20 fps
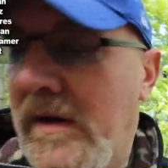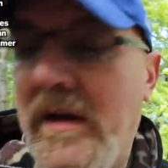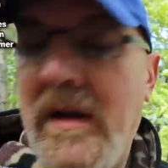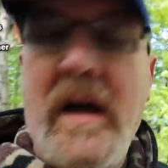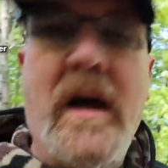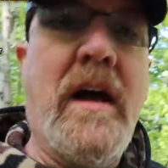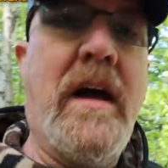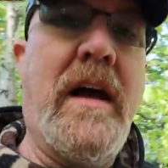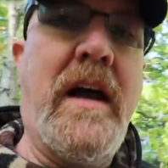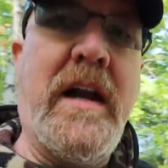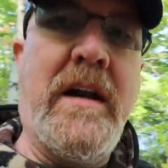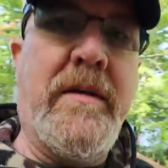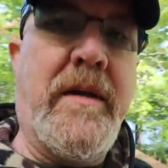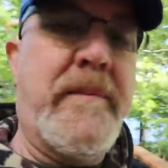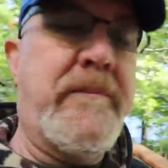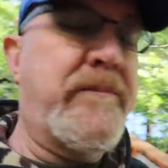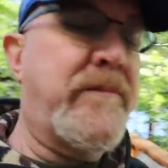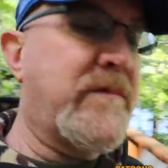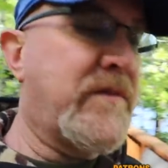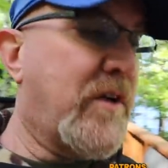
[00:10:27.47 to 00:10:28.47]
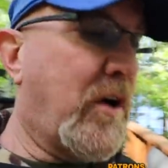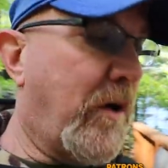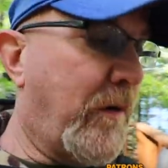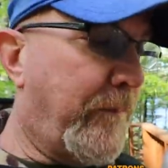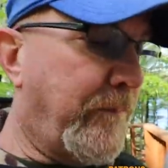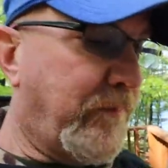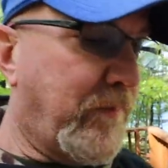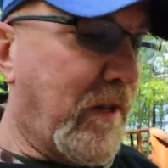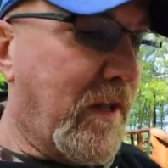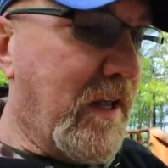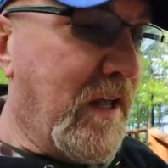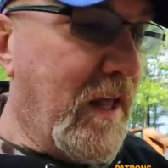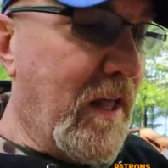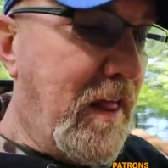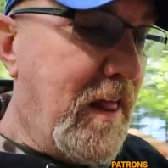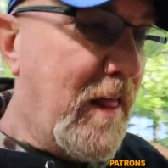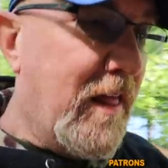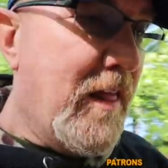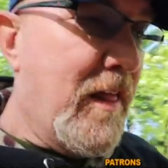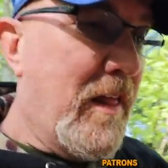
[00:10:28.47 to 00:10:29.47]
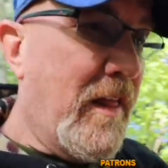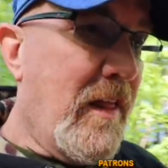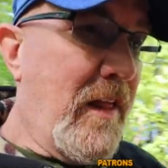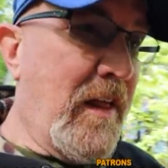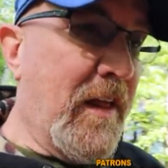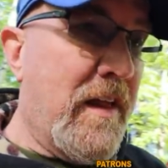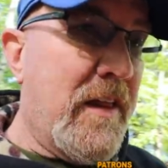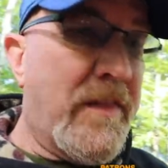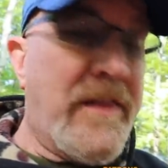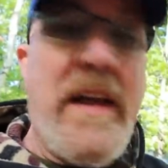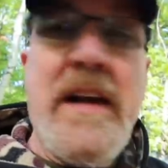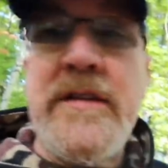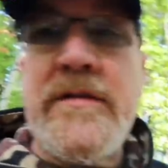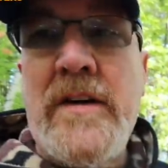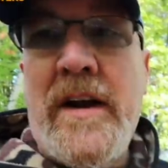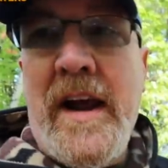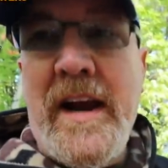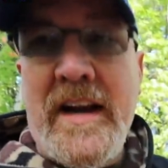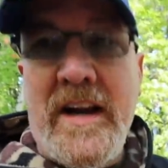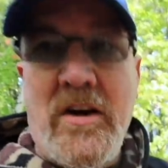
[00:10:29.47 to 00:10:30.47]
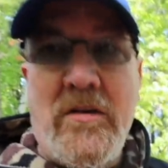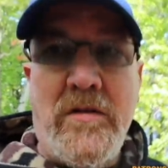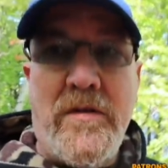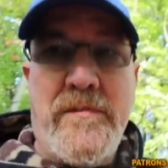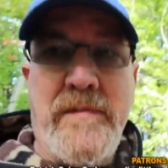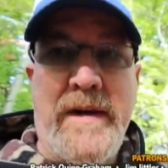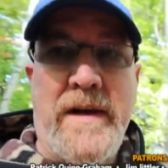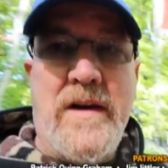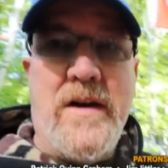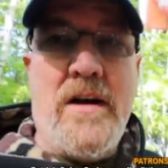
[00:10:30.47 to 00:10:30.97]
Anyway, so thanks for hanging out with me